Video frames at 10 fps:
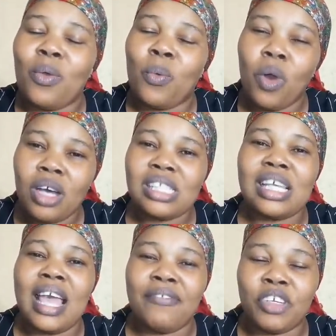was the
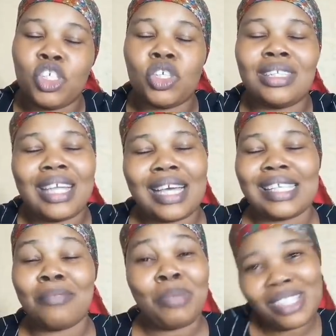eviction night.
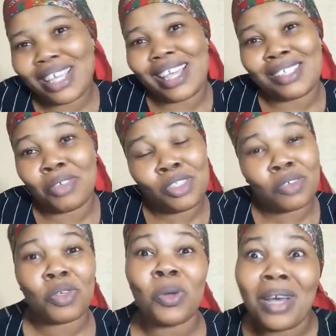And please guys, for those
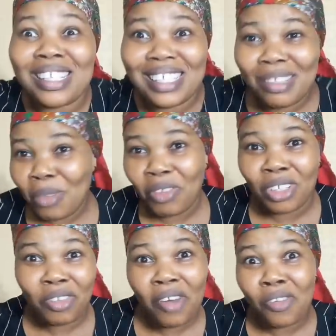of you who are seeing me for
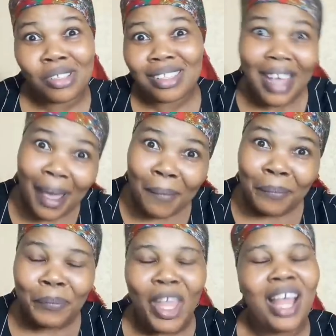the very first time,
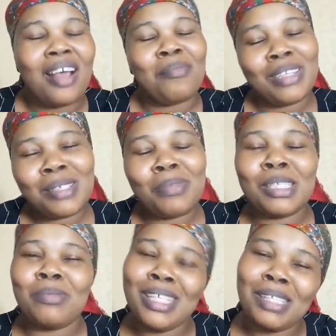
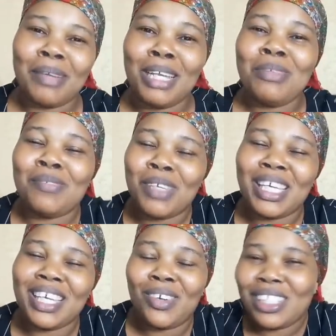please, my name is
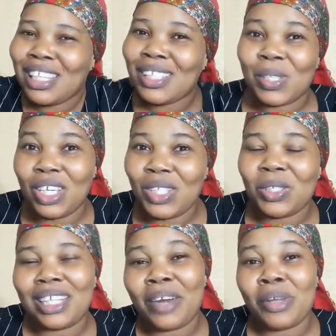Vicky. Consider to hit
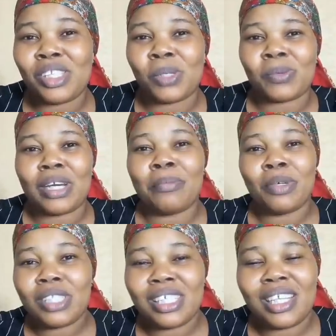on that red subscribe
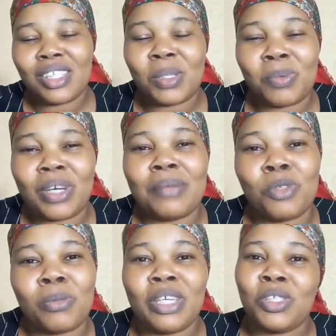button and subscribe
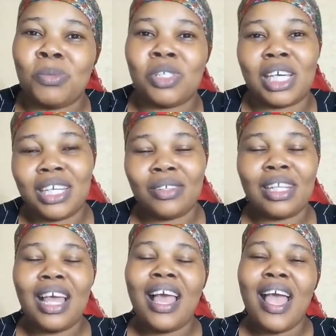to my YouTube channel.
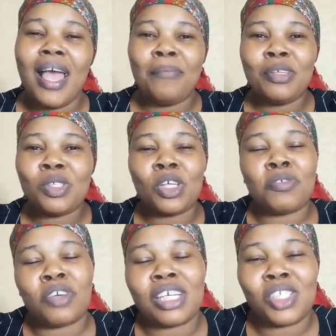And please do not
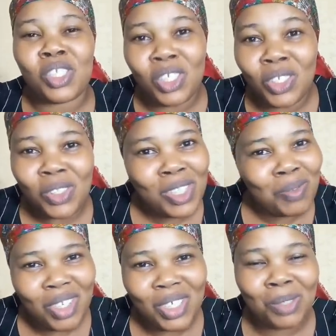forget to turn on your
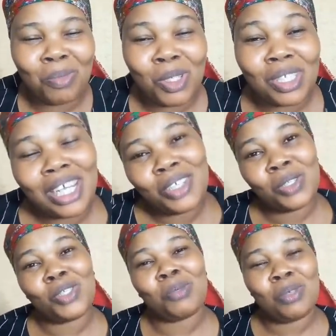notification bell so that YouTube